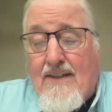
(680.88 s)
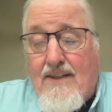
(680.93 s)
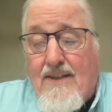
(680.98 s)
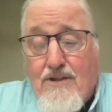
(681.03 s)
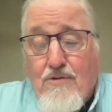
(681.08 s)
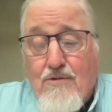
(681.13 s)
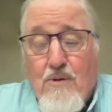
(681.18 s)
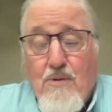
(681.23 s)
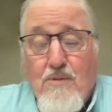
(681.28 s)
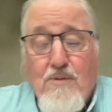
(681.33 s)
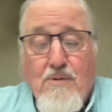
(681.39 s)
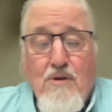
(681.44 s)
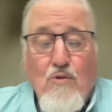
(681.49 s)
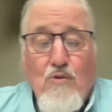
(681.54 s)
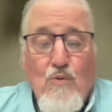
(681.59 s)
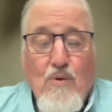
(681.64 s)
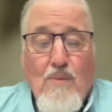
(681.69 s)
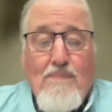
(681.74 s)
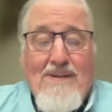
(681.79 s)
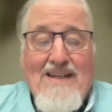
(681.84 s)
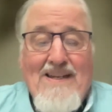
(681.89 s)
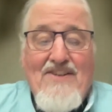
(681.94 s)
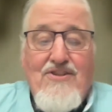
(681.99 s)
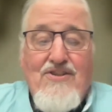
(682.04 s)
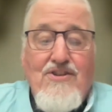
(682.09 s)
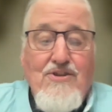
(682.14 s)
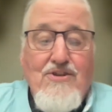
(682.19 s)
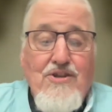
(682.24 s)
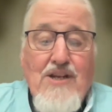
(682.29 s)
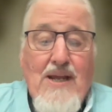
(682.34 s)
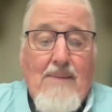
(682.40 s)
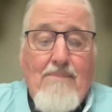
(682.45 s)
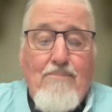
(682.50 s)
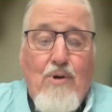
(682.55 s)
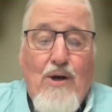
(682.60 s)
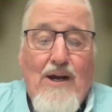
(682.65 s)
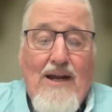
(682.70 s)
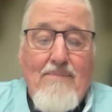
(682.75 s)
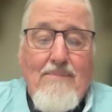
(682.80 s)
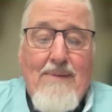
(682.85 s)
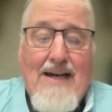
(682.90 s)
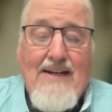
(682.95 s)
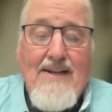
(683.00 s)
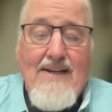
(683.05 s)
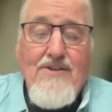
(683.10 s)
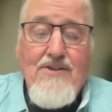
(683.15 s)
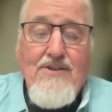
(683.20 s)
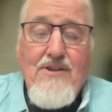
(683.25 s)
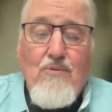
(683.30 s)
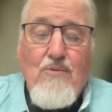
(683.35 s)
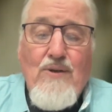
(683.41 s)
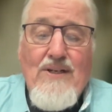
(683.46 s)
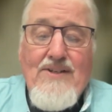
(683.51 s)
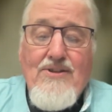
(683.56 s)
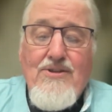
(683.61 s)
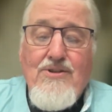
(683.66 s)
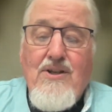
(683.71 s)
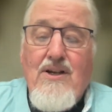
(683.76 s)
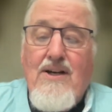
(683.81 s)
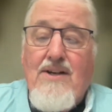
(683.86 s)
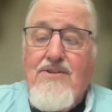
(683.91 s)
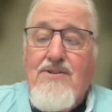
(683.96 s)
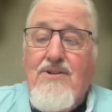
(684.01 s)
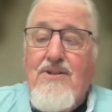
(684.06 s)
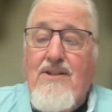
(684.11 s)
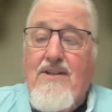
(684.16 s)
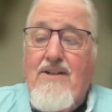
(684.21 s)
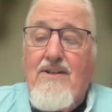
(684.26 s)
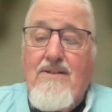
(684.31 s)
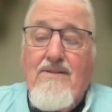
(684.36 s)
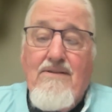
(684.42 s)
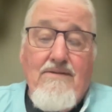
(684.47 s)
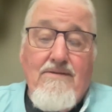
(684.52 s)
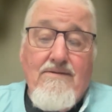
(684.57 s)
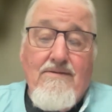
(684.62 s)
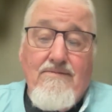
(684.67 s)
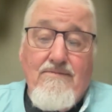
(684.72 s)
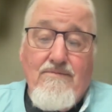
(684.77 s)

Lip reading: This repeats the same pragmatics that we discussed in